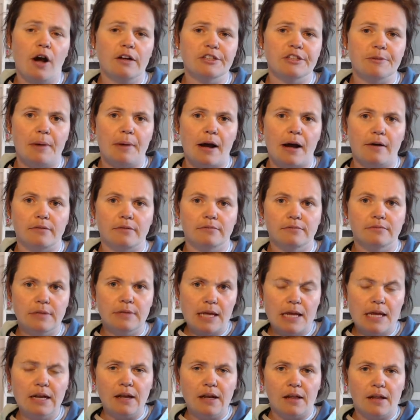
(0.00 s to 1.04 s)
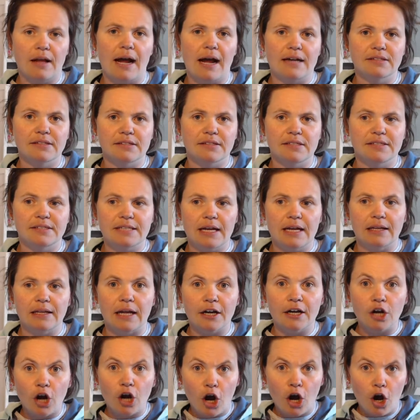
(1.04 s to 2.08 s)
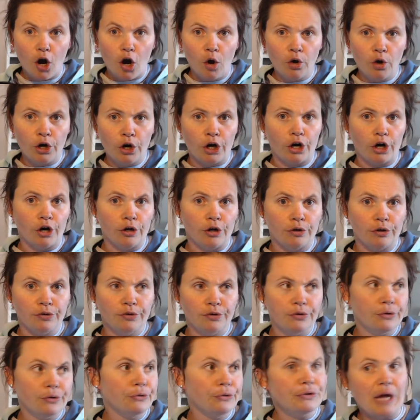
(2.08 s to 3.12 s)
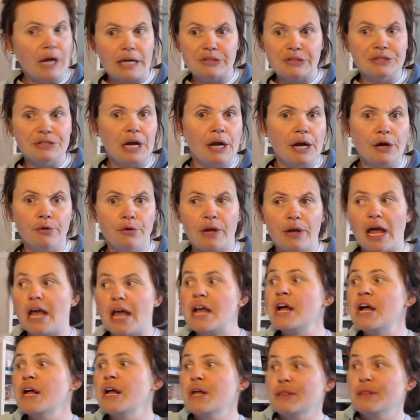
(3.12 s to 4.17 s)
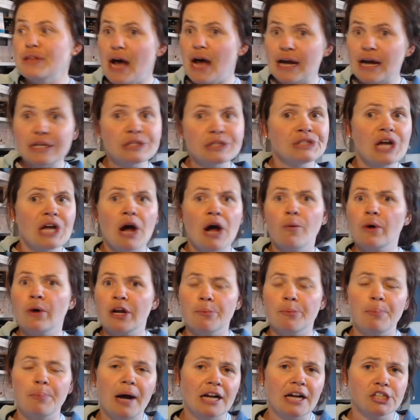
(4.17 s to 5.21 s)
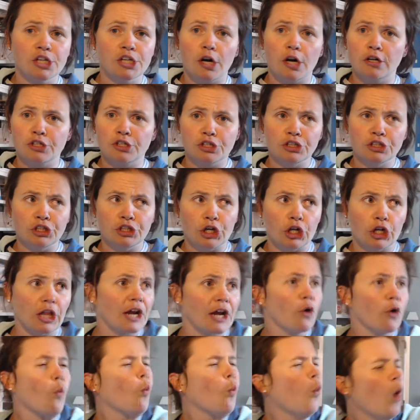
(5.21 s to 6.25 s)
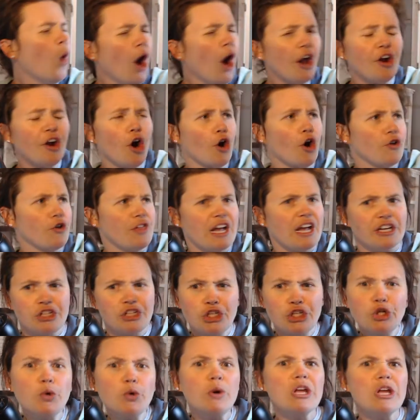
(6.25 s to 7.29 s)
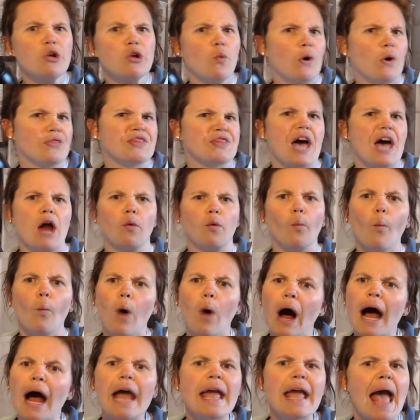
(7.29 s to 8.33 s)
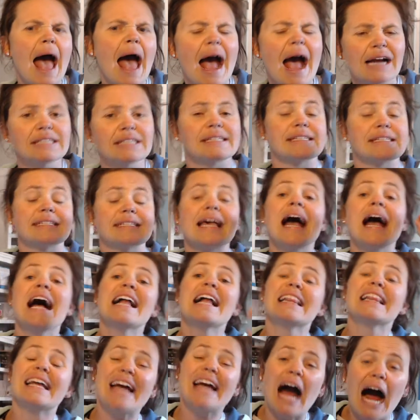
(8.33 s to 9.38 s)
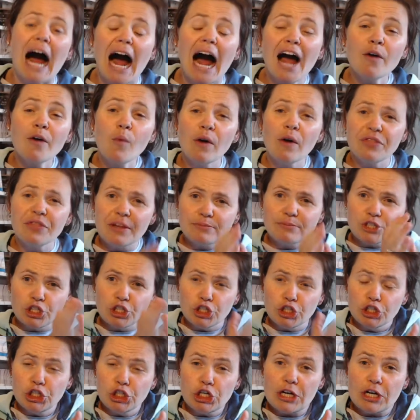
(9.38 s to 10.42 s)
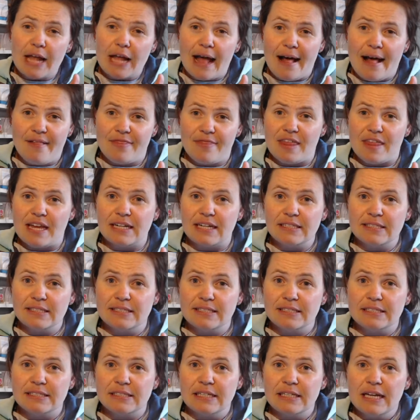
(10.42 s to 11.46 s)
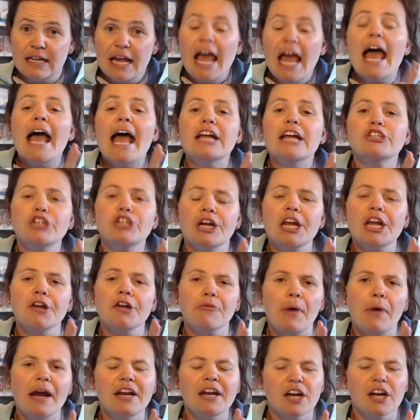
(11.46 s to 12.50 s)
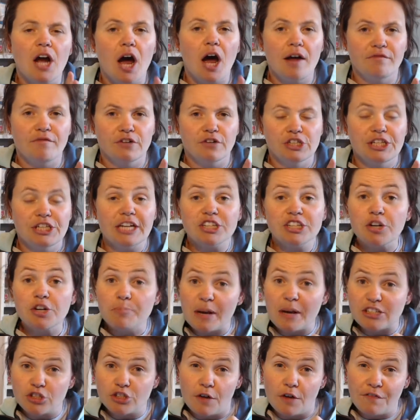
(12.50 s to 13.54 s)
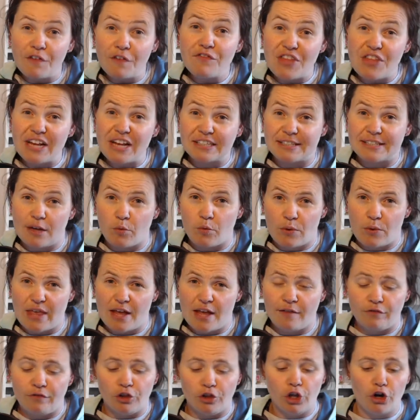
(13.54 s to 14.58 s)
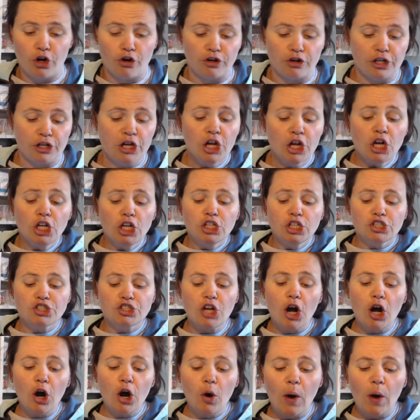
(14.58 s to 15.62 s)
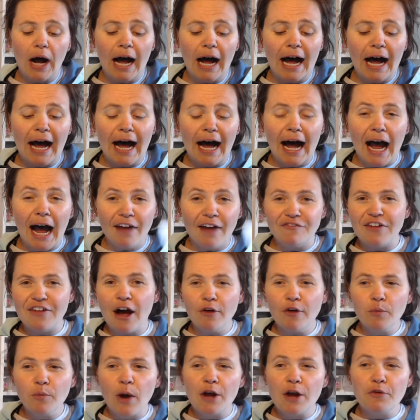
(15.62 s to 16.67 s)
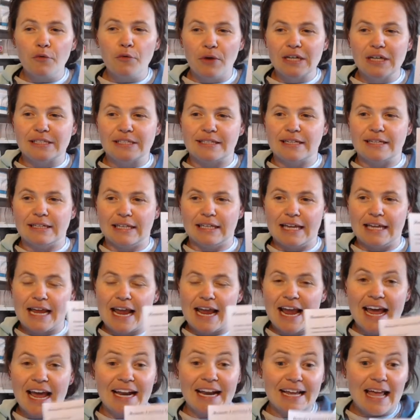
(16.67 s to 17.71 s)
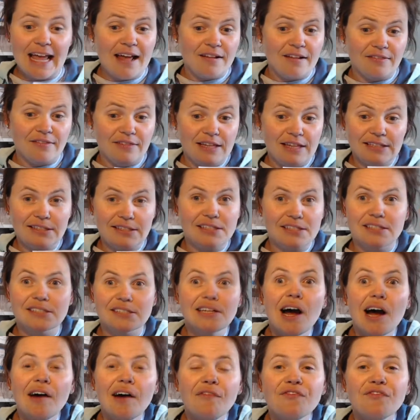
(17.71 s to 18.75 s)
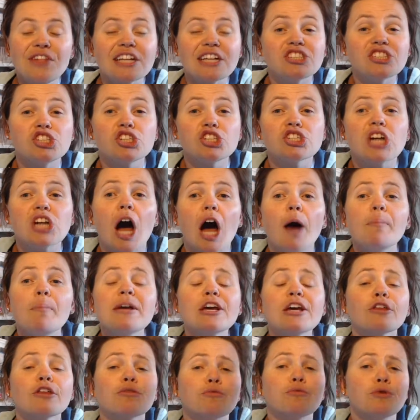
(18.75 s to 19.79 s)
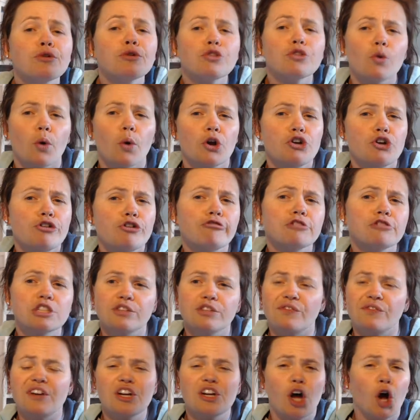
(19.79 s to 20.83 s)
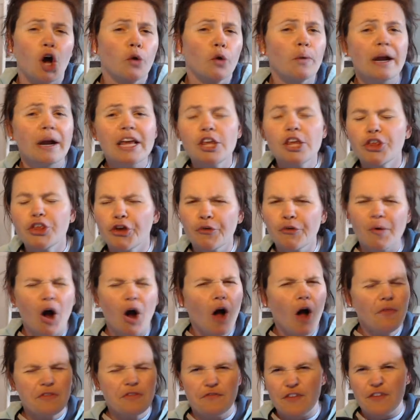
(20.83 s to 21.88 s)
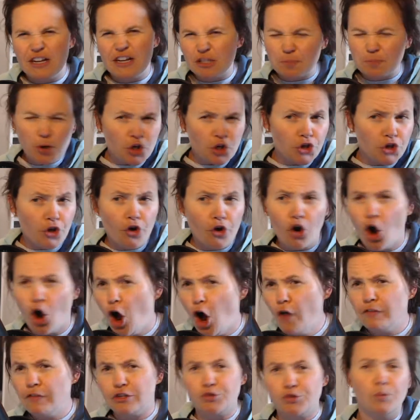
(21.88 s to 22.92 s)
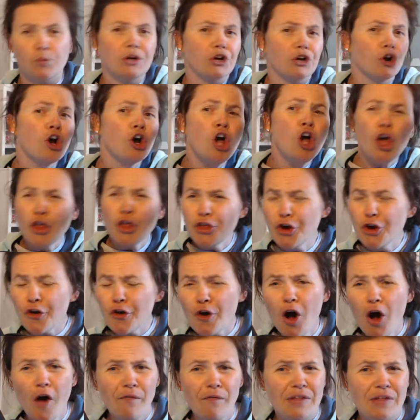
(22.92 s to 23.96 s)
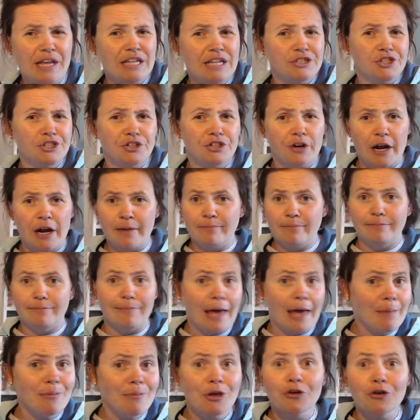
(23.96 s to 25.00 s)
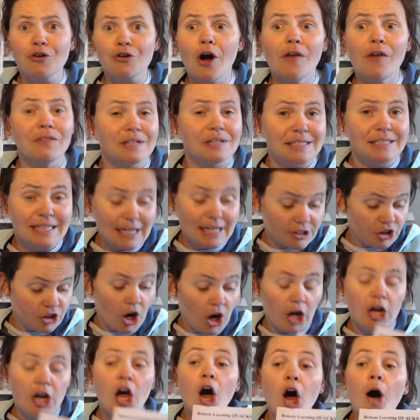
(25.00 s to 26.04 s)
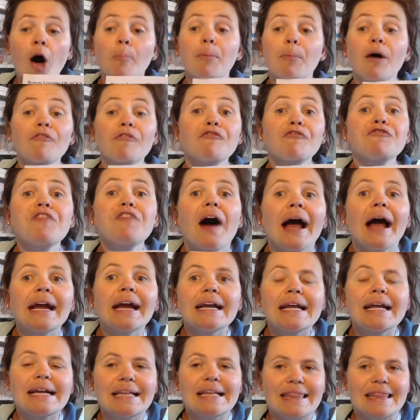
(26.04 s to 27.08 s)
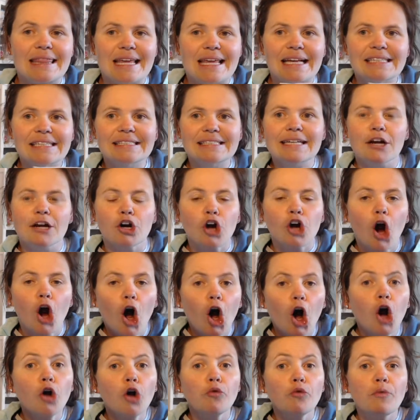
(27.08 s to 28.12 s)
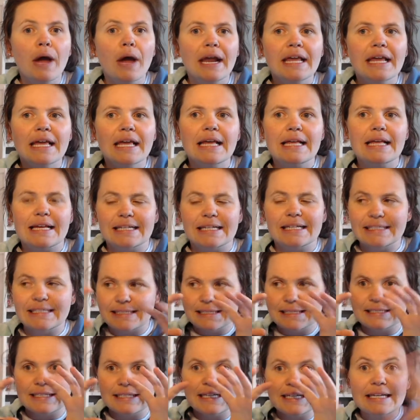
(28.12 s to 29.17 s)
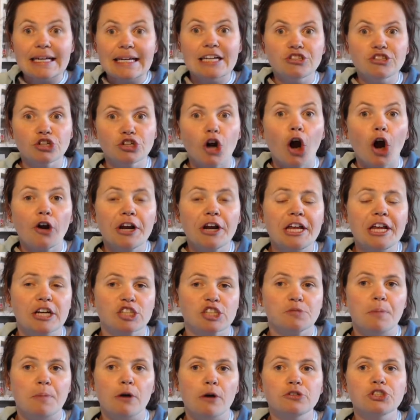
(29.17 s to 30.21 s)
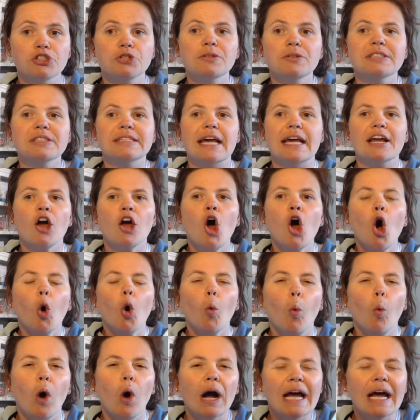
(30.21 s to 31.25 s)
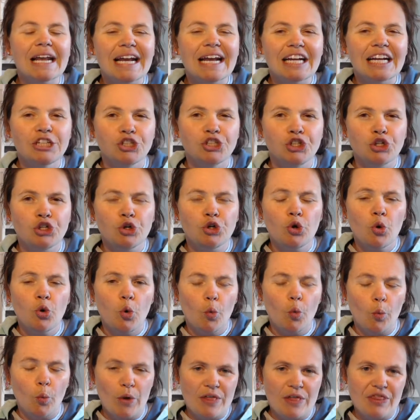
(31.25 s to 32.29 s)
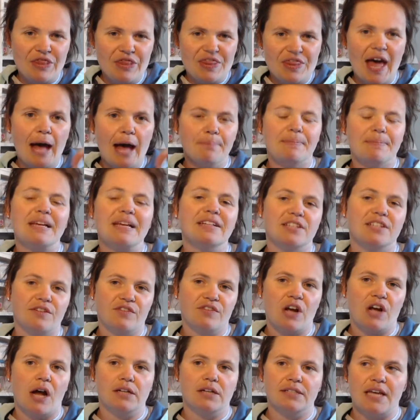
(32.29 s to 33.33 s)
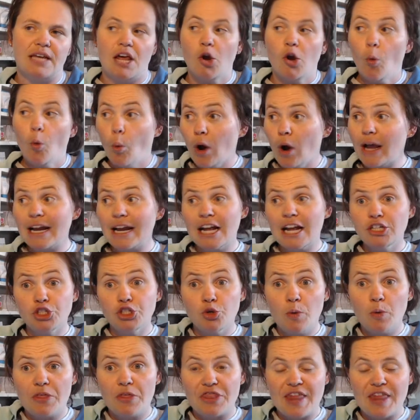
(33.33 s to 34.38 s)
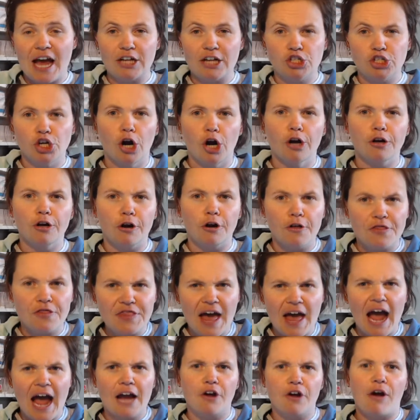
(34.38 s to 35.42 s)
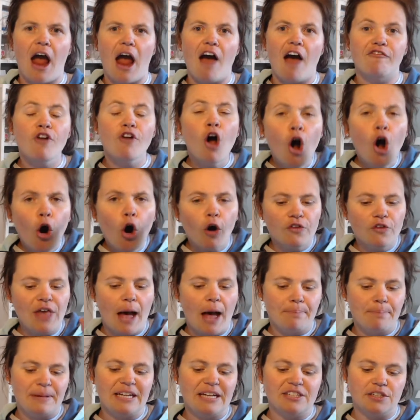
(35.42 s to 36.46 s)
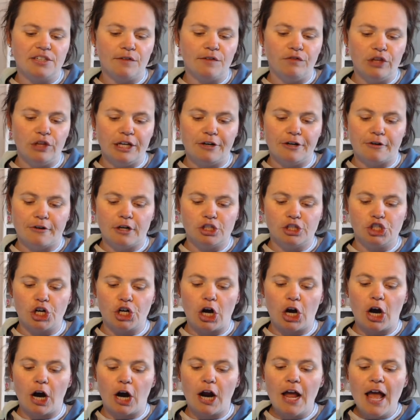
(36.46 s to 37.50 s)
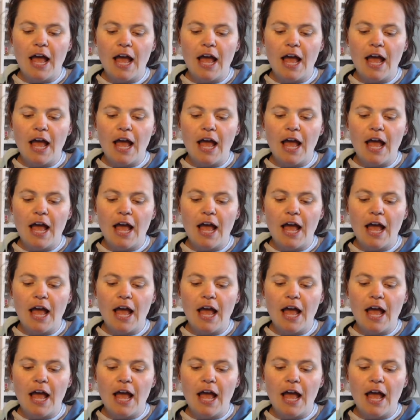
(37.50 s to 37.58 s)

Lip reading: about in class to say, like, oh girl, that's not okay. That is not what a pie chart should look like. What are they doing with that y-axis? Like, I want them to look at this and generate a conversation based off of things that we have learned. So I found one recently, and again, this is stuff that's just coming through your newsfeed already. You're on the Facebook, you're on the Twitter, you're on the Instagram, maybe you're on the TikTok, but finding things that are already existing, kids are already exposed to, and saying, what can I do with that piece of content? What can I do with that chart or that graph or that piece of literature?